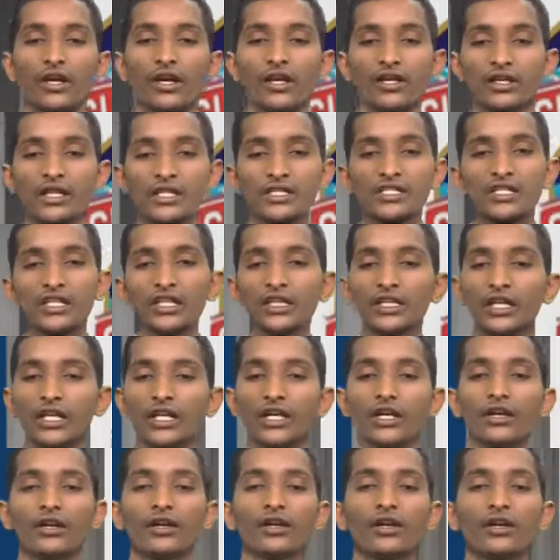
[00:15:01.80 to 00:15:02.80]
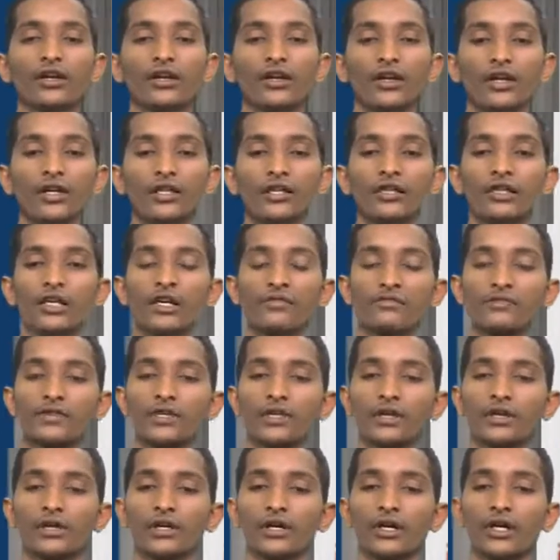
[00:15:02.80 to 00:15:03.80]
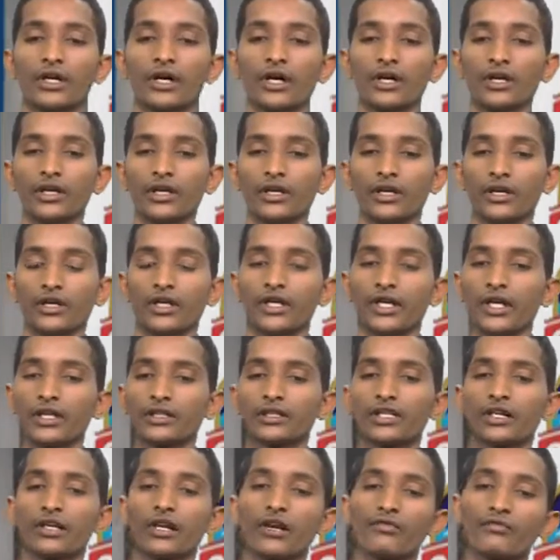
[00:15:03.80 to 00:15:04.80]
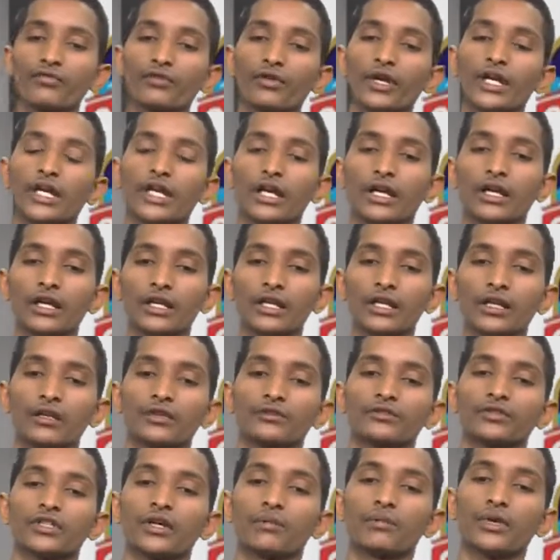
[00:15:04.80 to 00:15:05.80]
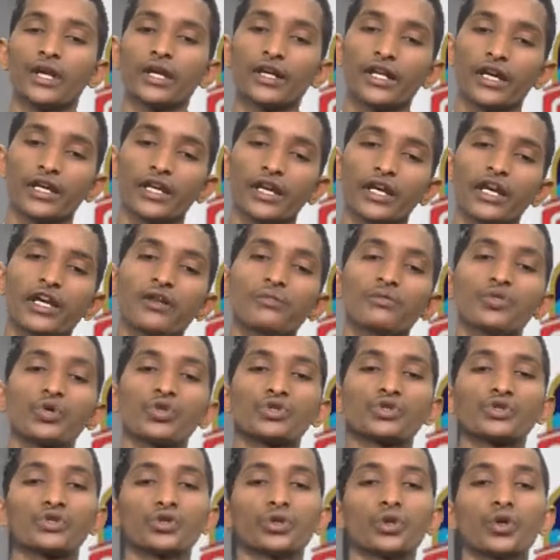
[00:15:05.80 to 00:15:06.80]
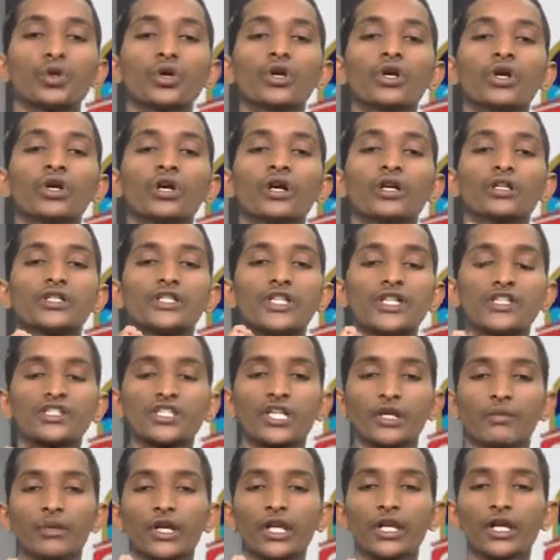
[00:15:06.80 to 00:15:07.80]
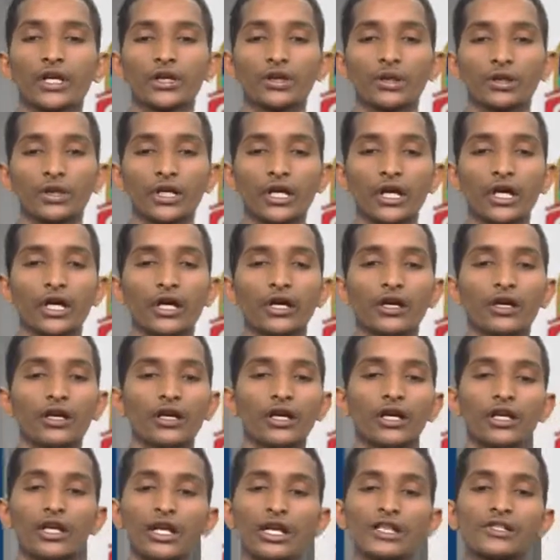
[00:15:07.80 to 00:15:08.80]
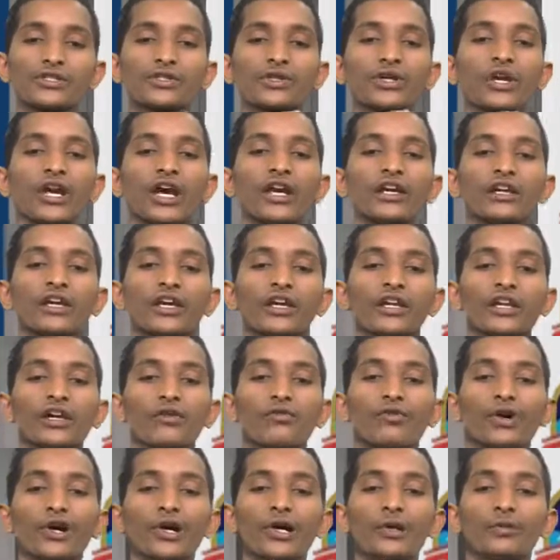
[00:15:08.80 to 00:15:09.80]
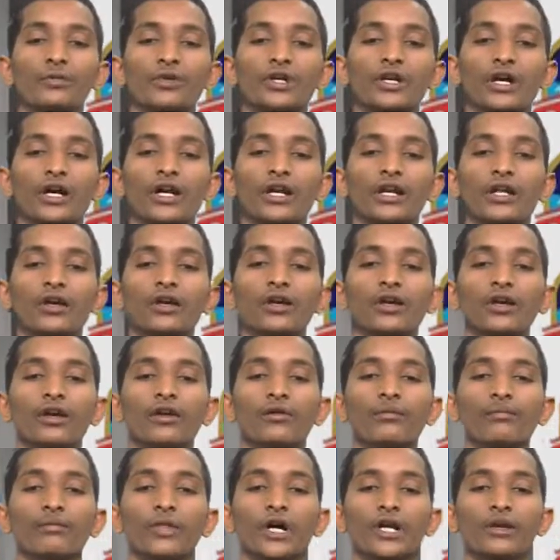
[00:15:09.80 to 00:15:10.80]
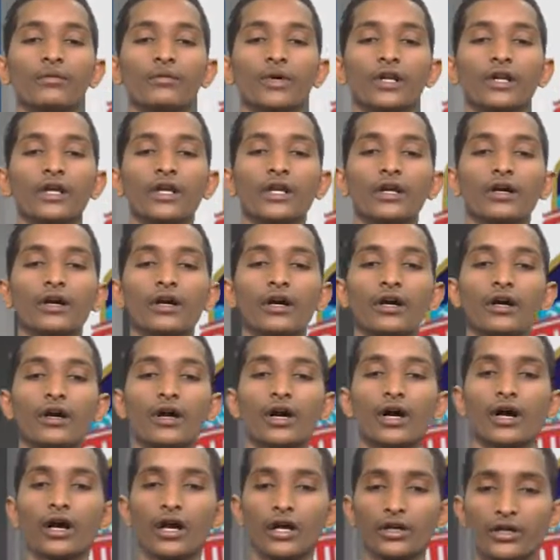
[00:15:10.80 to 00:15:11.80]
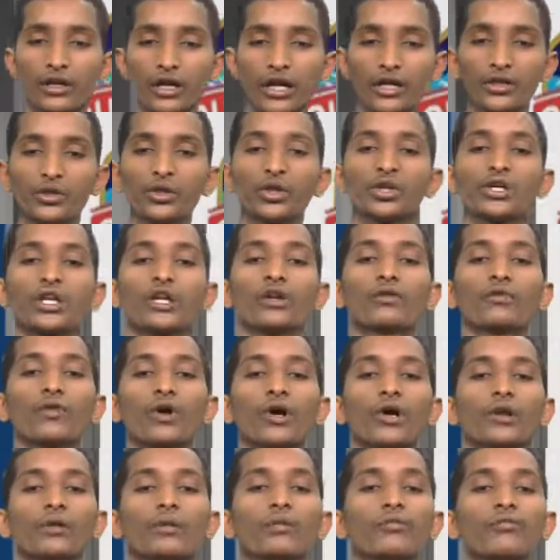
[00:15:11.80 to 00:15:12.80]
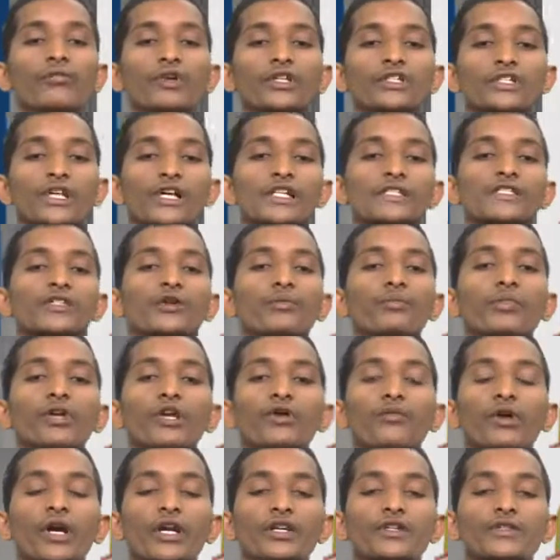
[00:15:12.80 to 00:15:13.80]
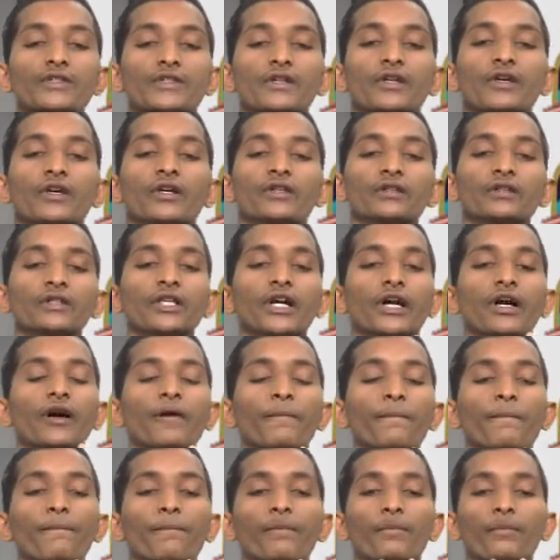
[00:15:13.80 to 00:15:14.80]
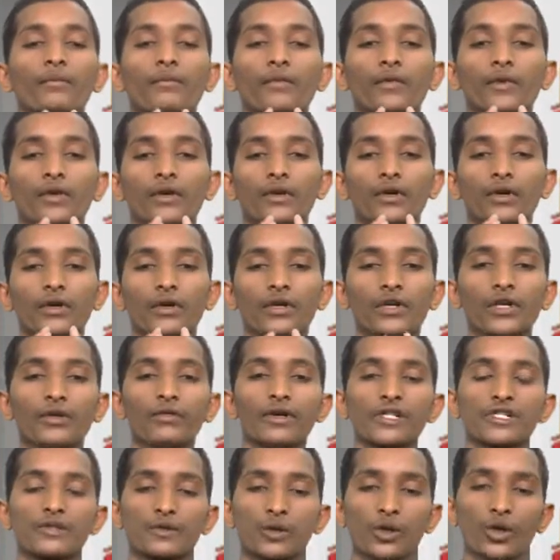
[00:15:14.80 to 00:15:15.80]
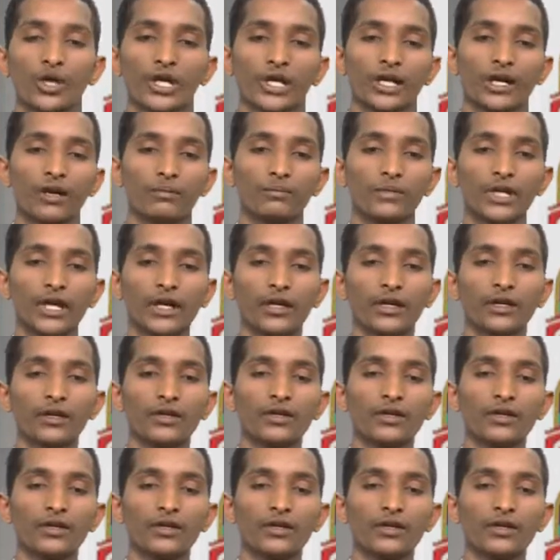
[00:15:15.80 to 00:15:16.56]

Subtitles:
Interestingly, in here the left ventricle, the blood again moves to systemic aorta. It also contains a valve called pulmonary or aortic valve which also prevents the reverse flowing of blood.